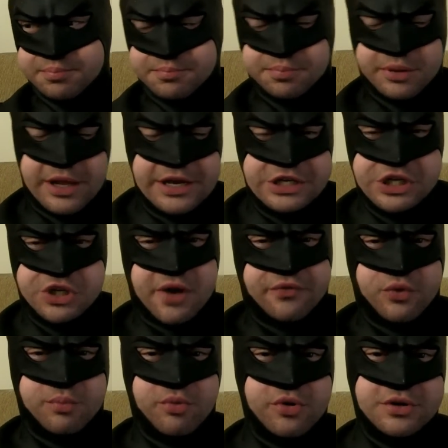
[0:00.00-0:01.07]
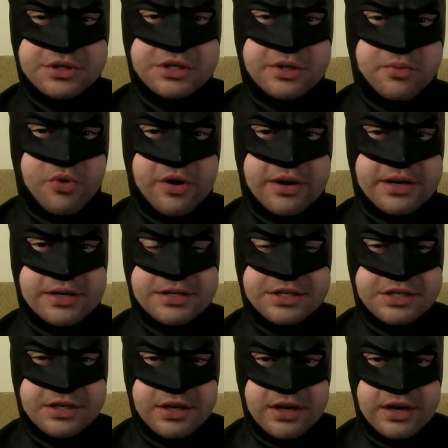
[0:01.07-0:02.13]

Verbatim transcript: play shuffleboard somewhere else.